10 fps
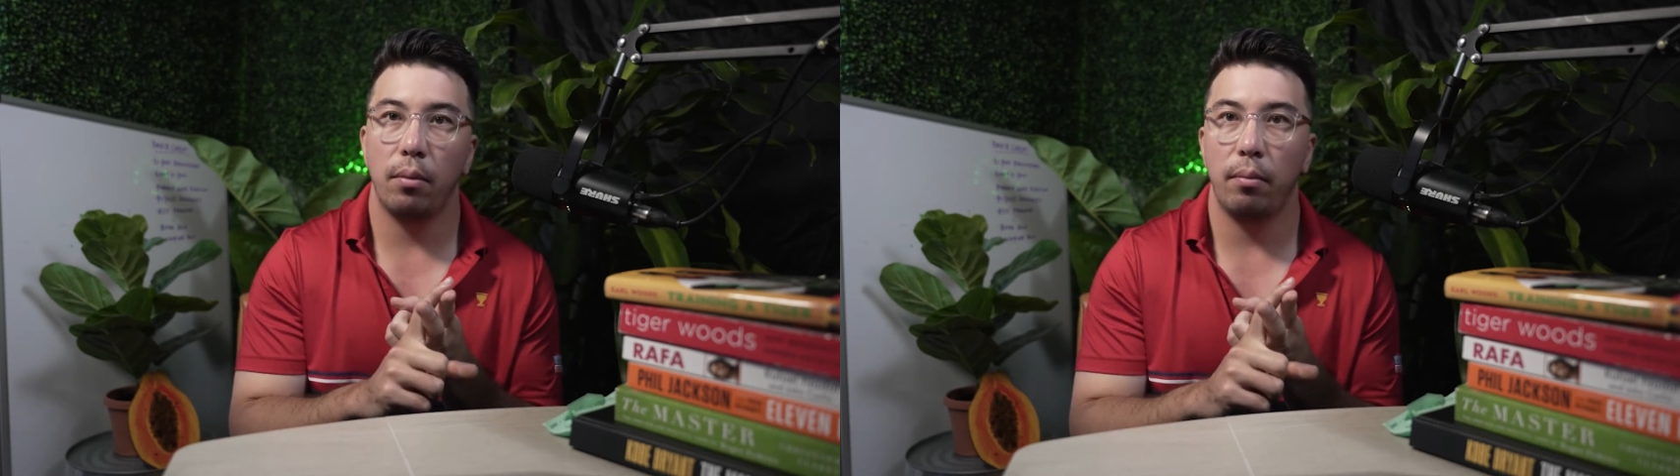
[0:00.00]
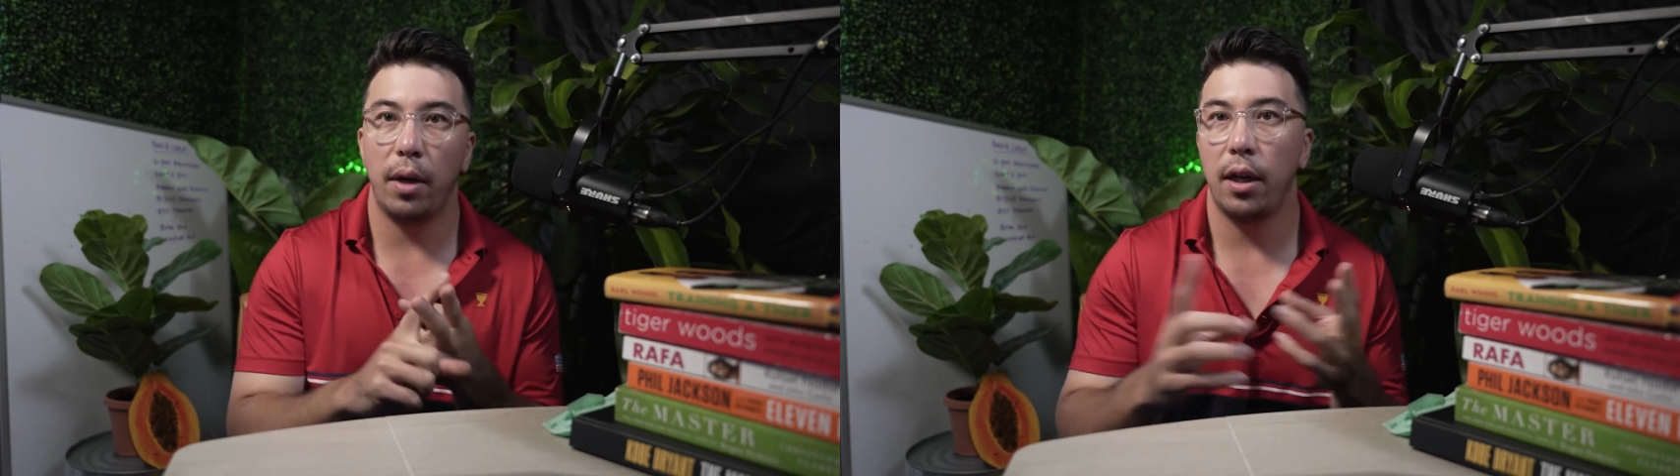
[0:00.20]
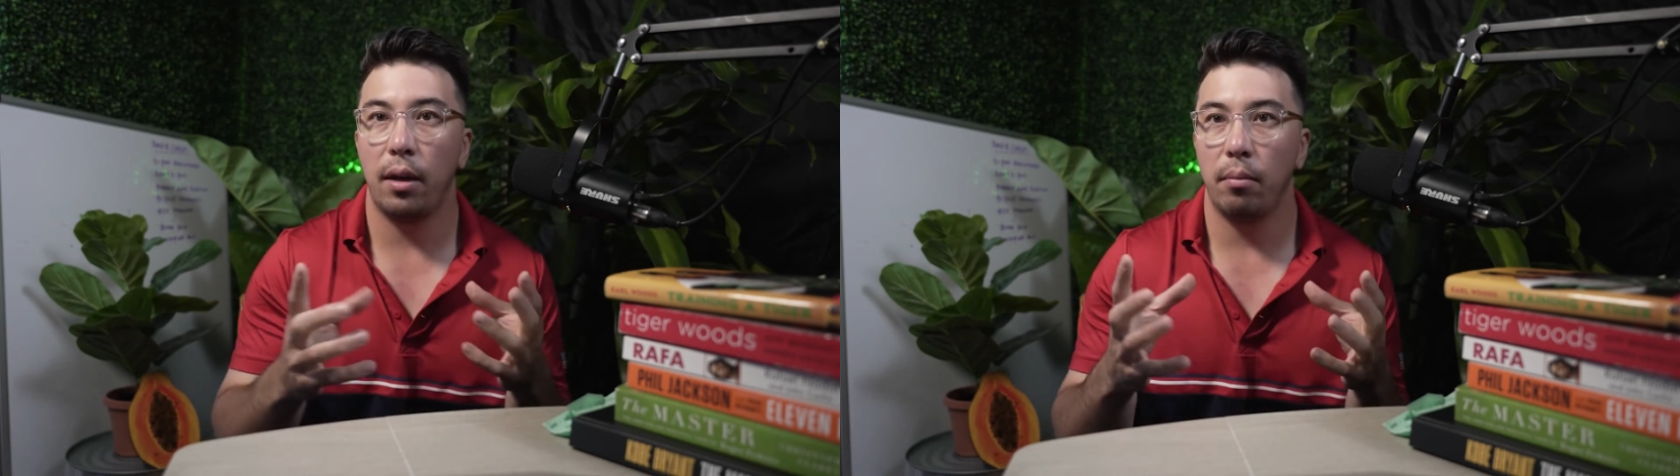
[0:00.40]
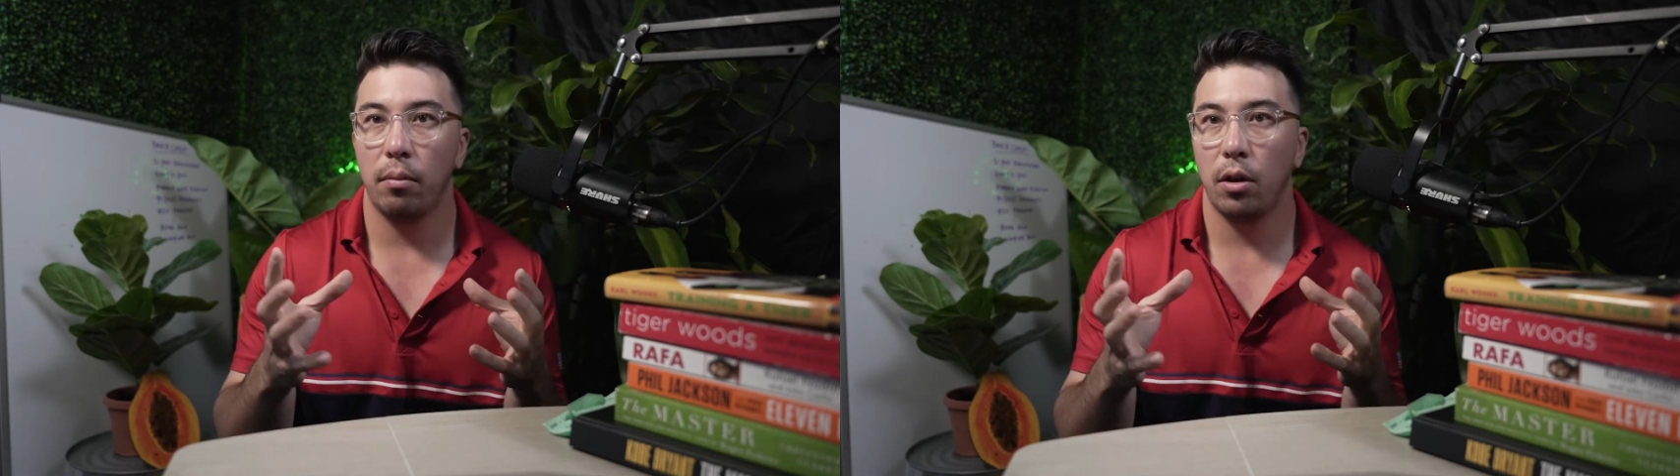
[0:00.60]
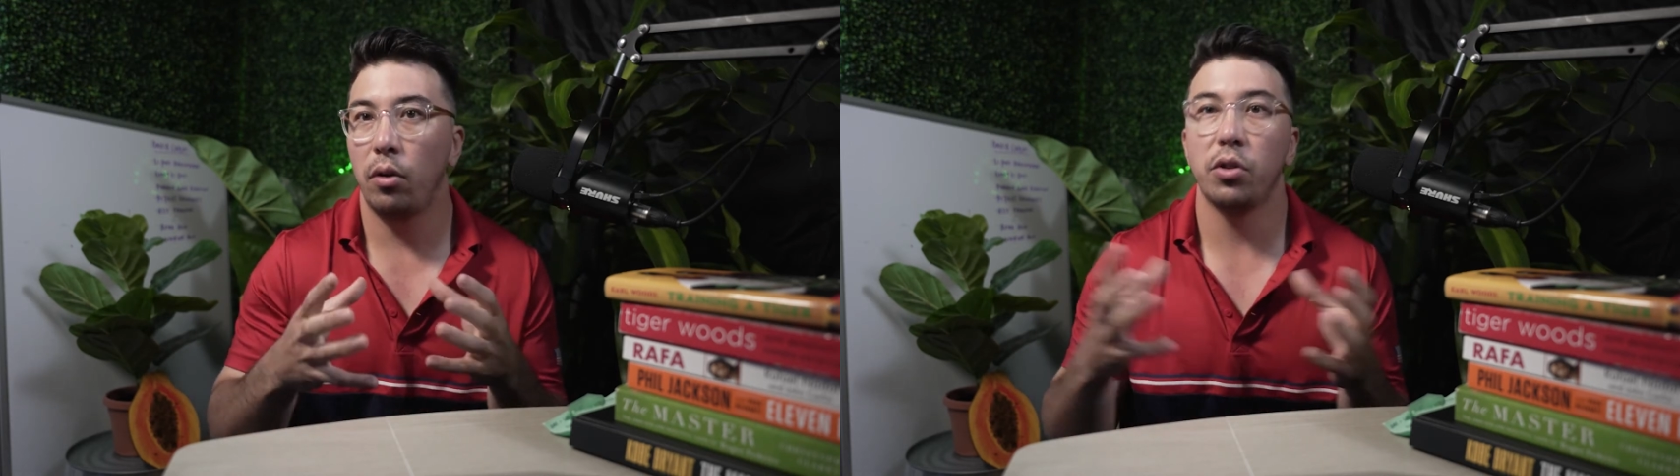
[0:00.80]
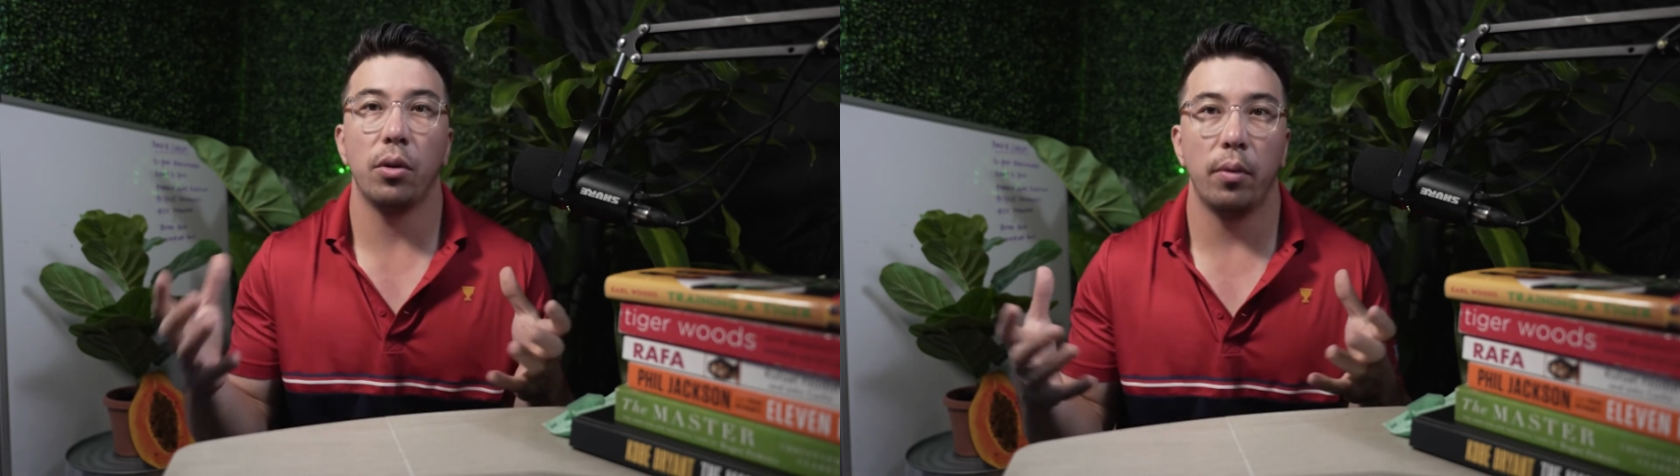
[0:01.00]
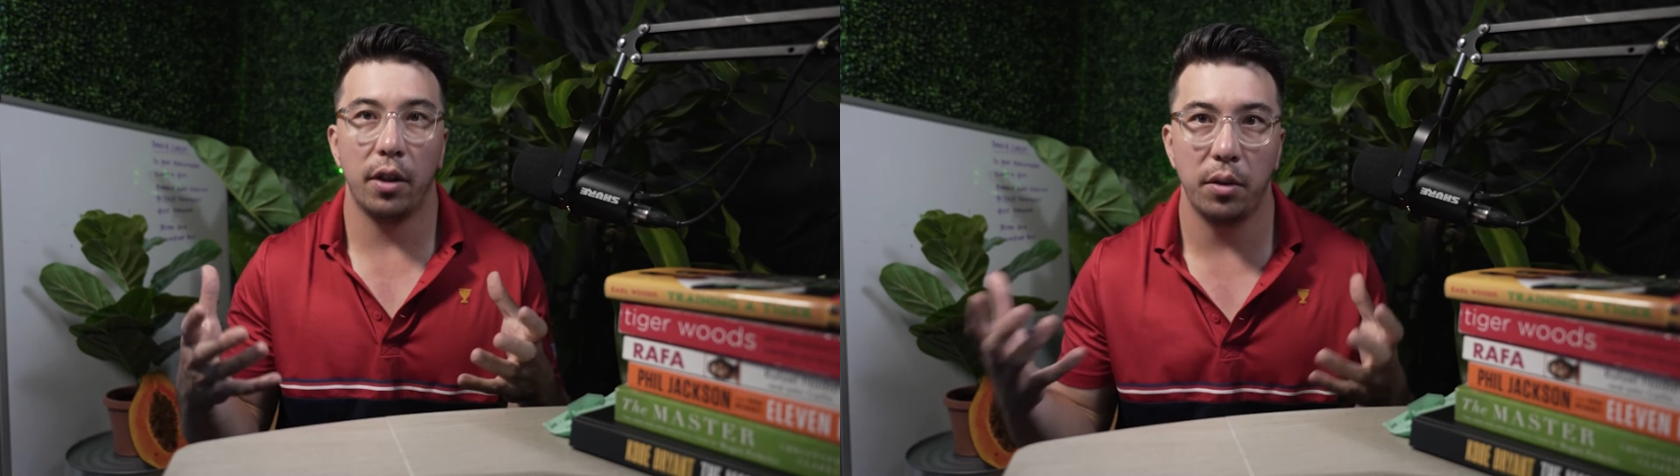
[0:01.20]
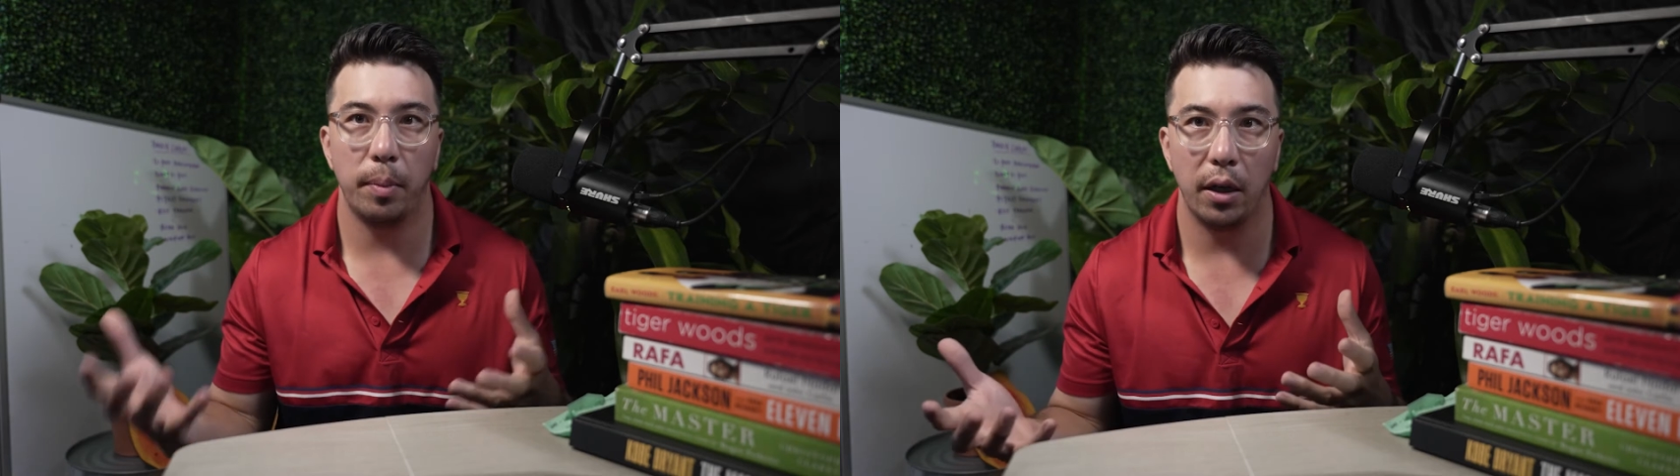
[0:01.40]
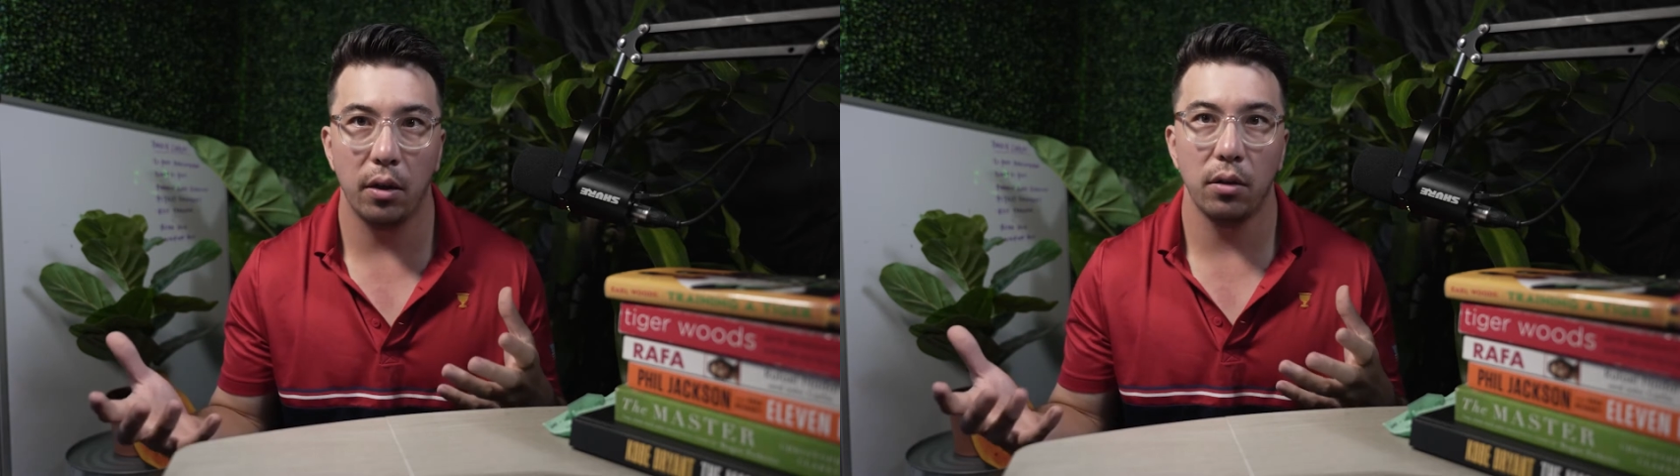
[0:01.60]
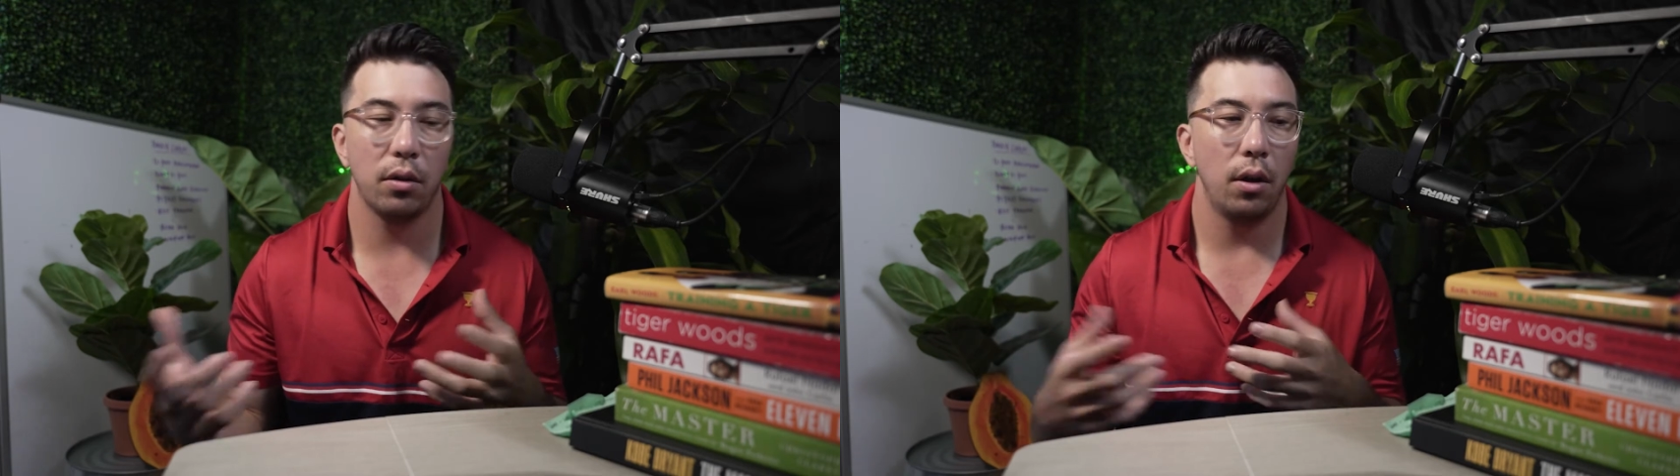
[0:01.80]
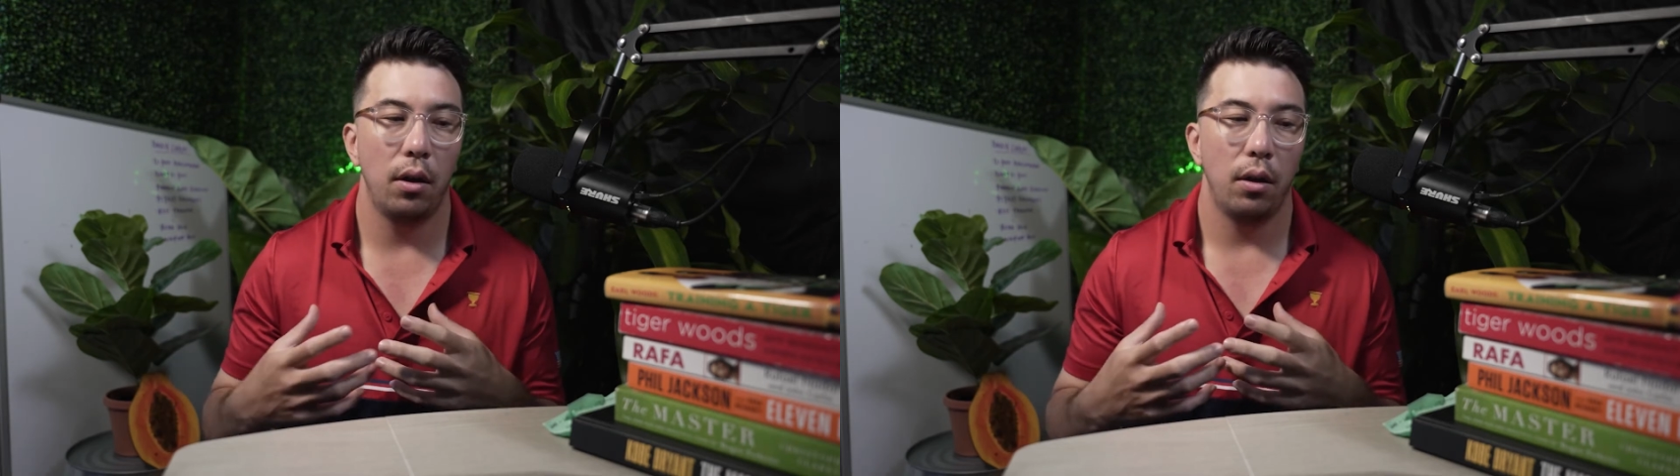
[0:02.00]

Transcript: made him closer with his peers.